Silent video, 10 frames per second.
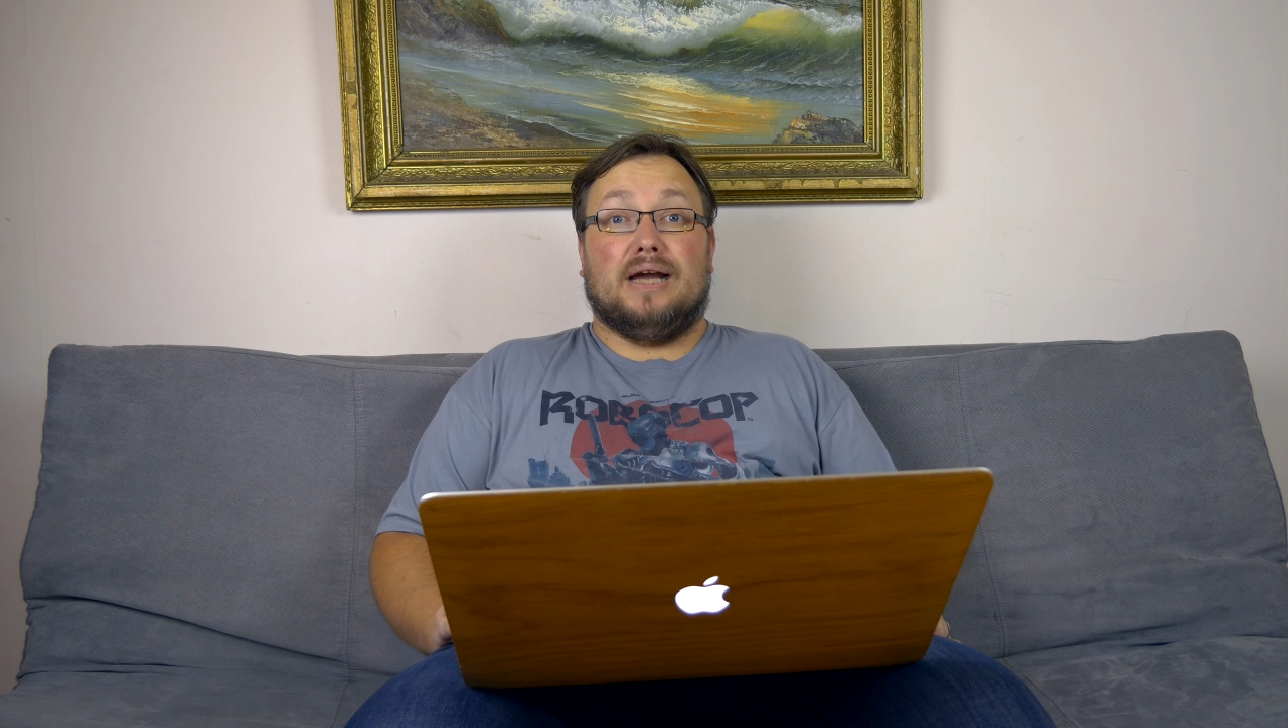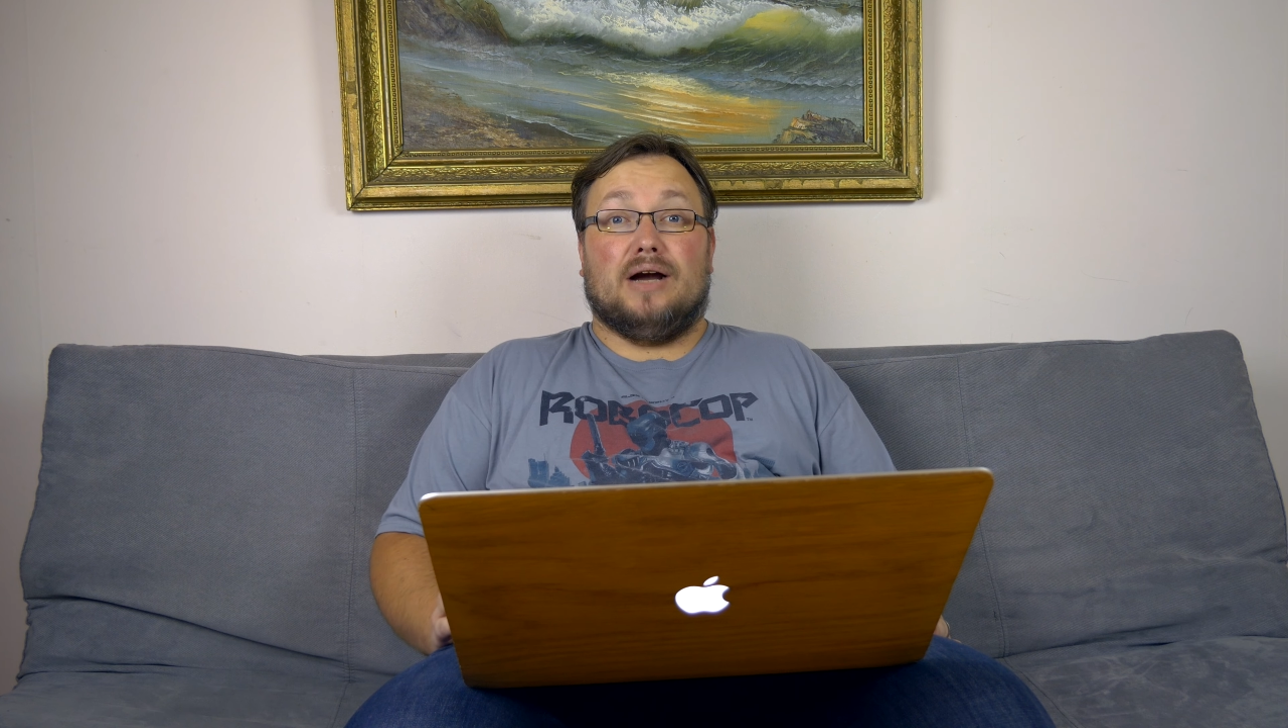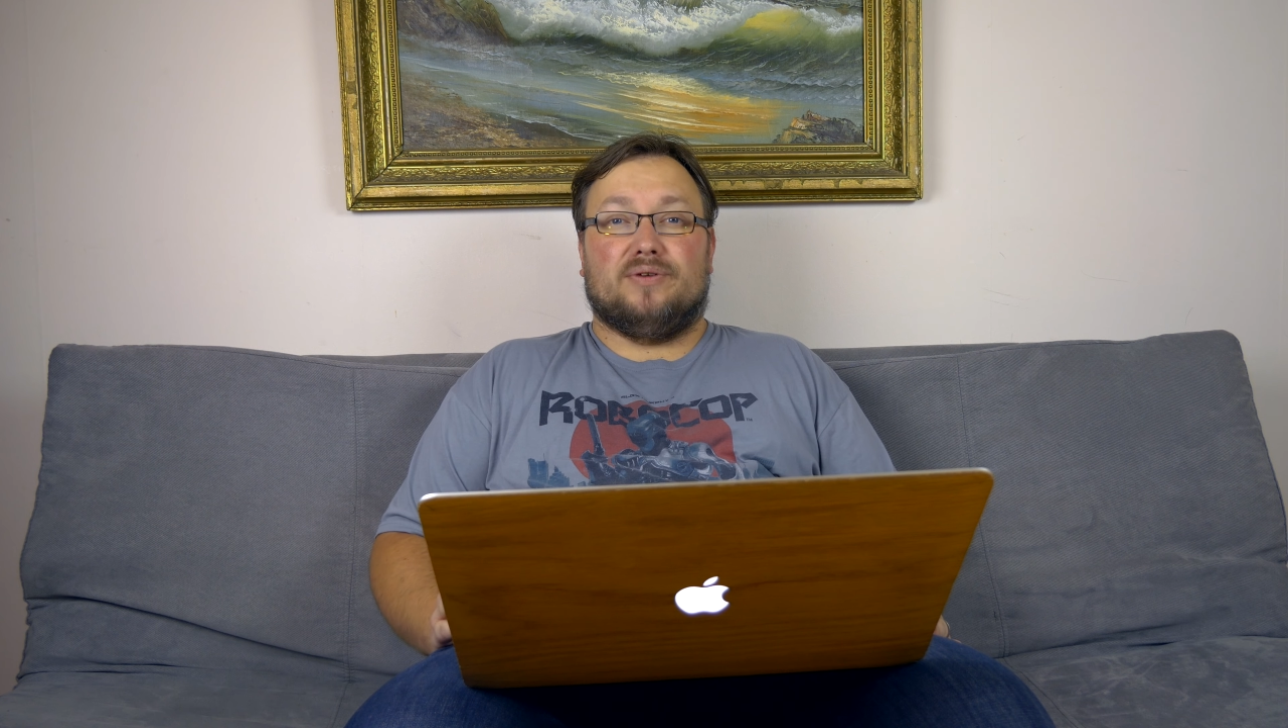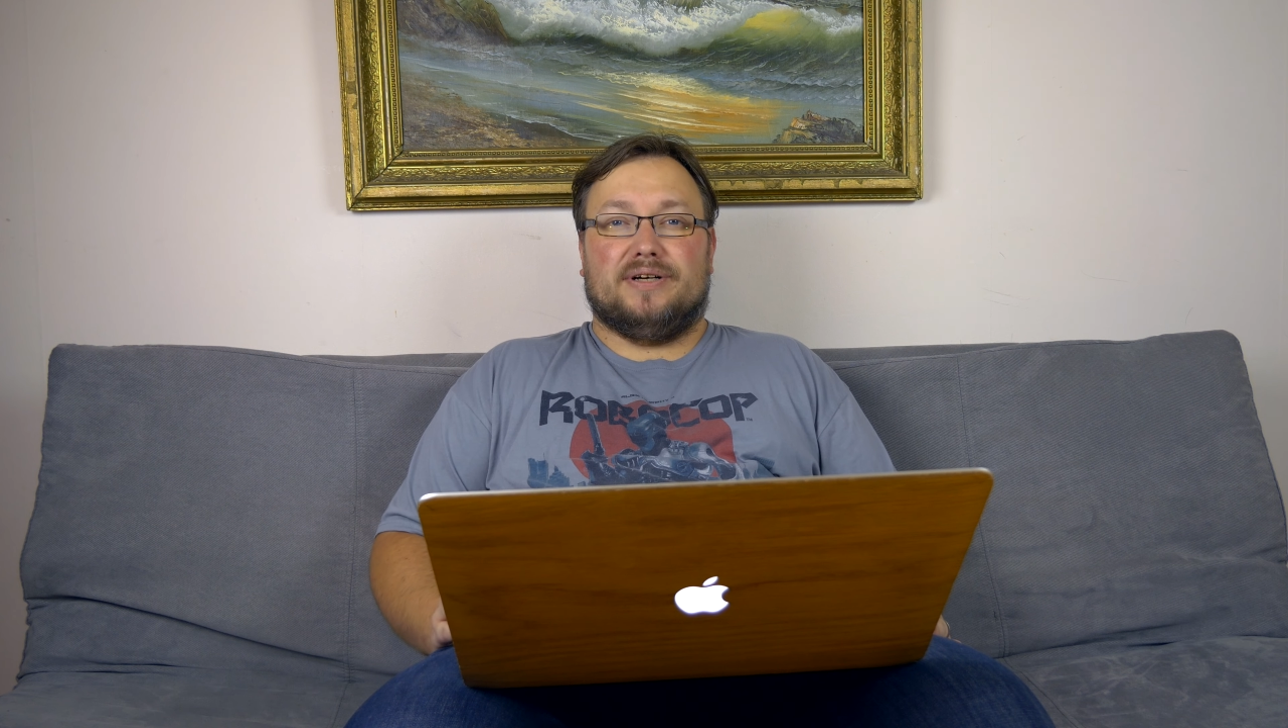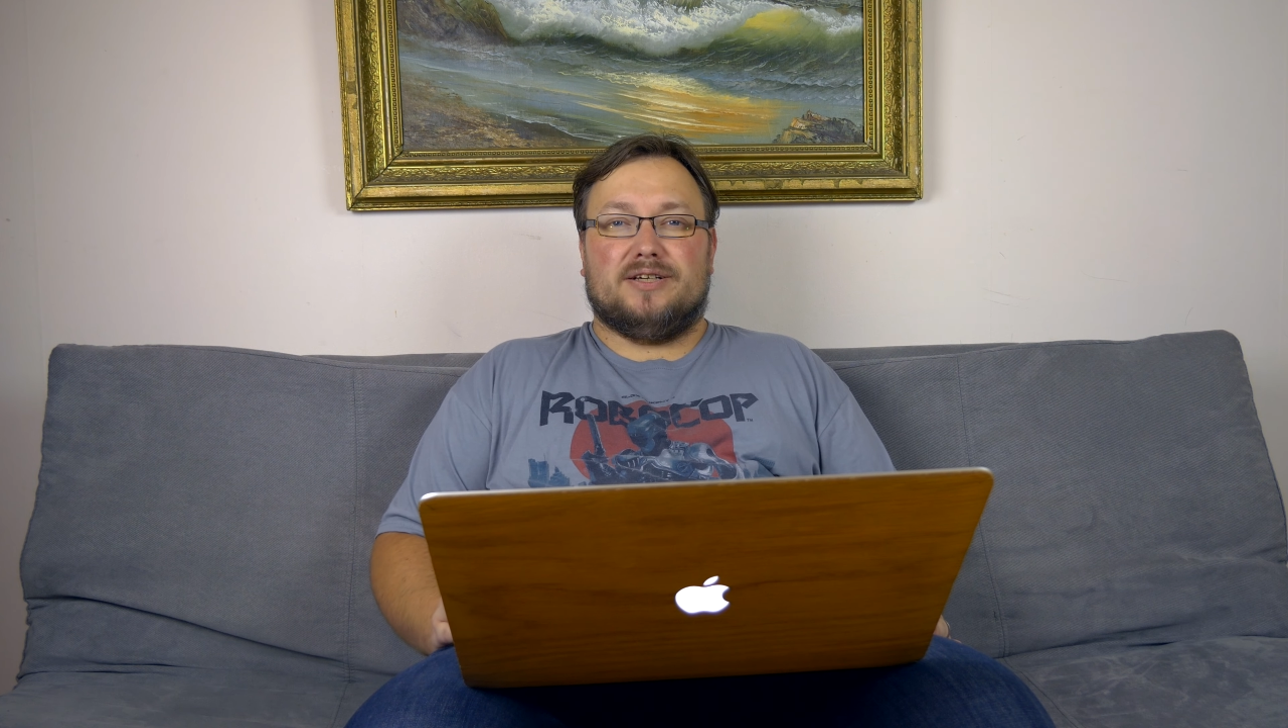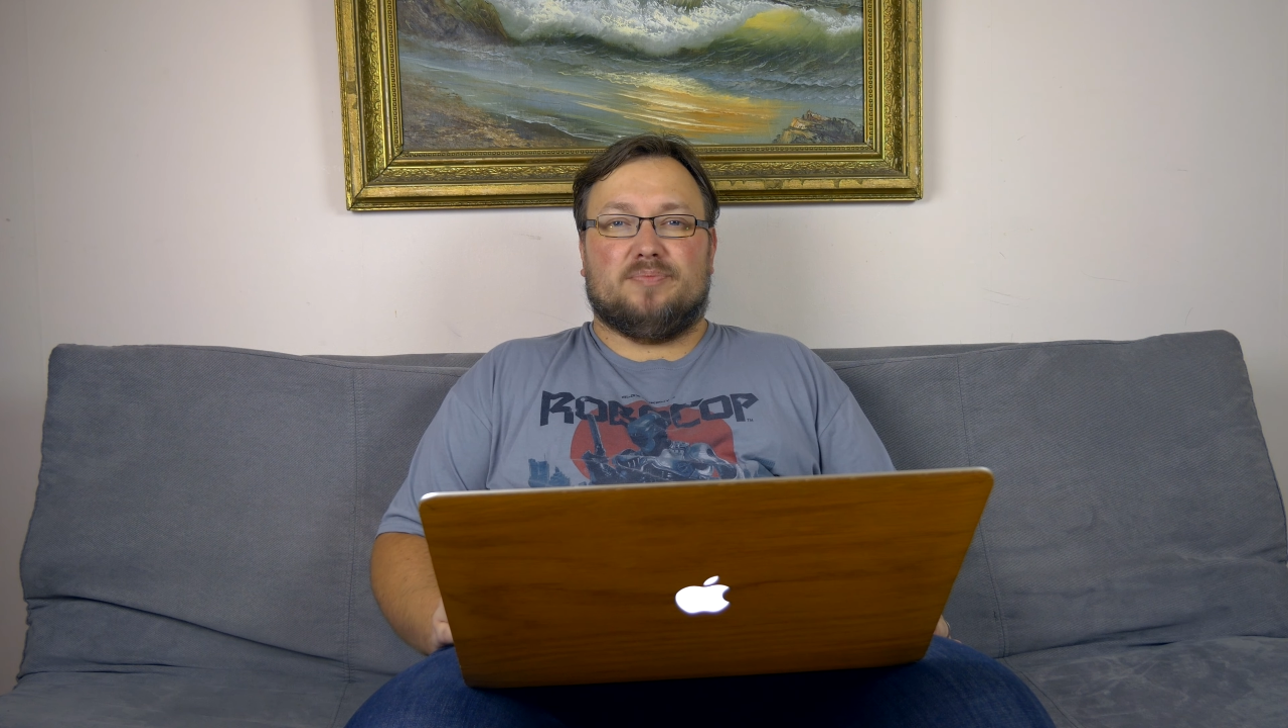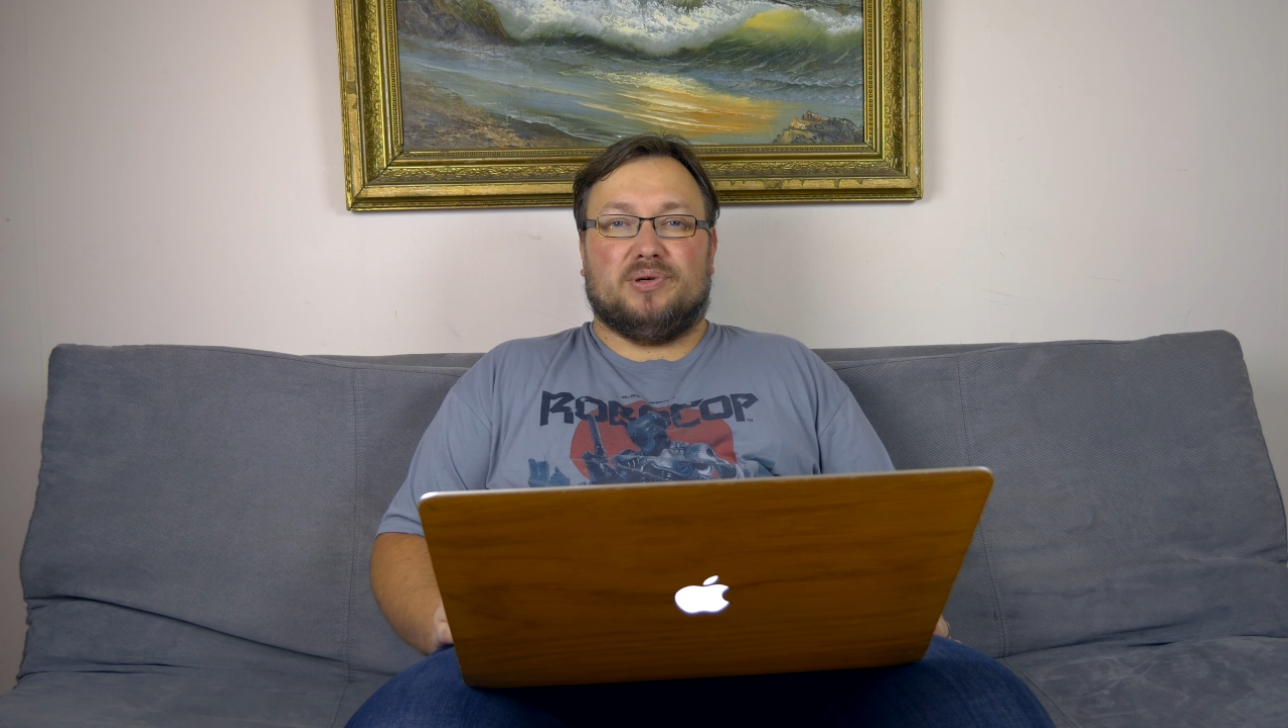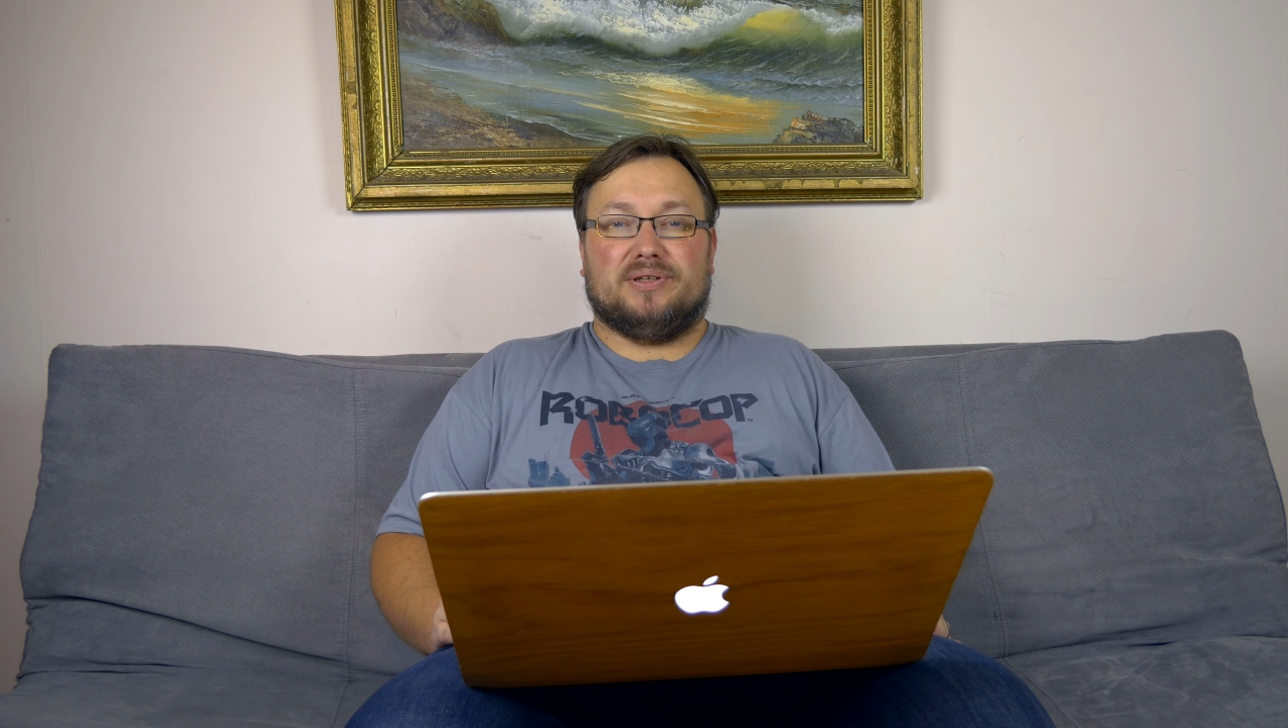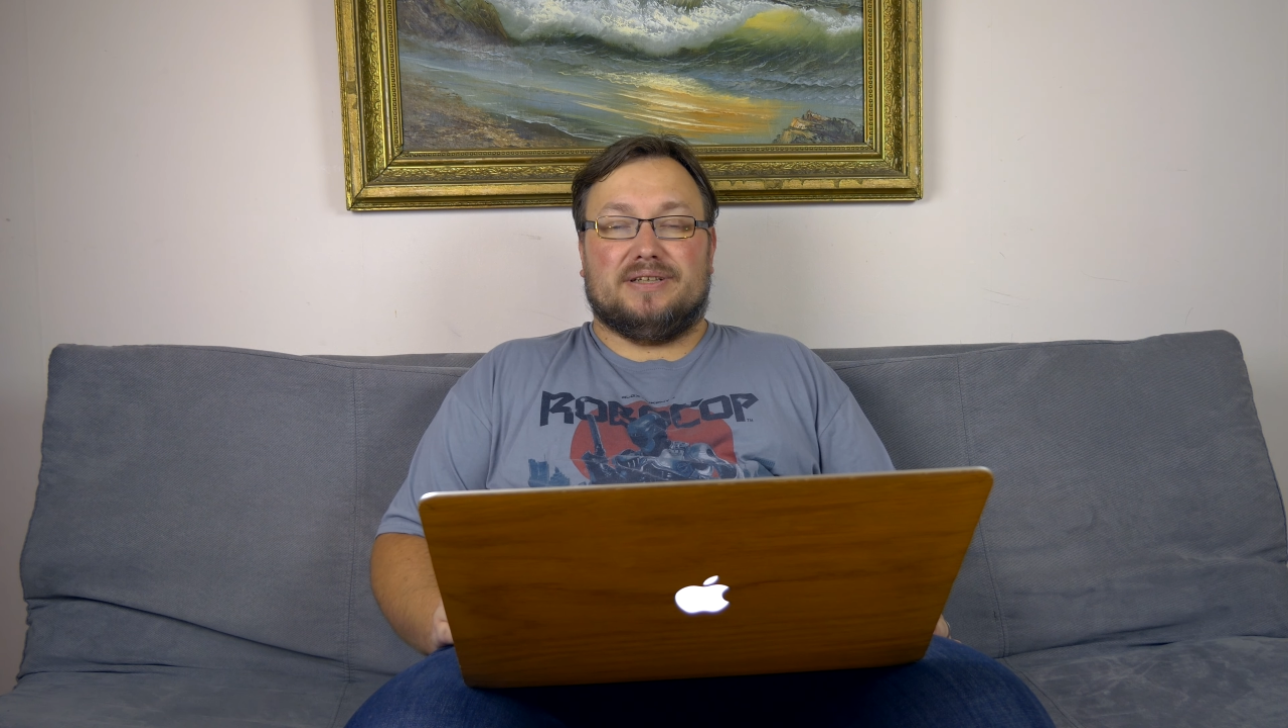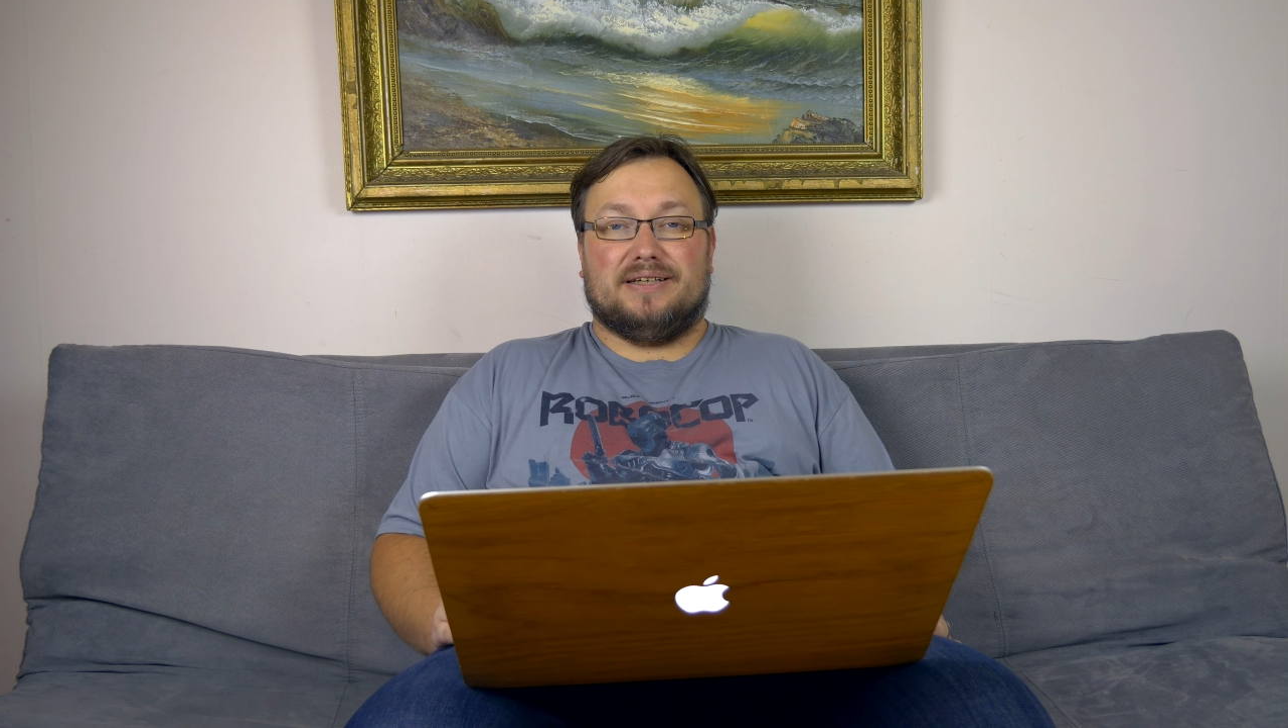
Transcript: Our next point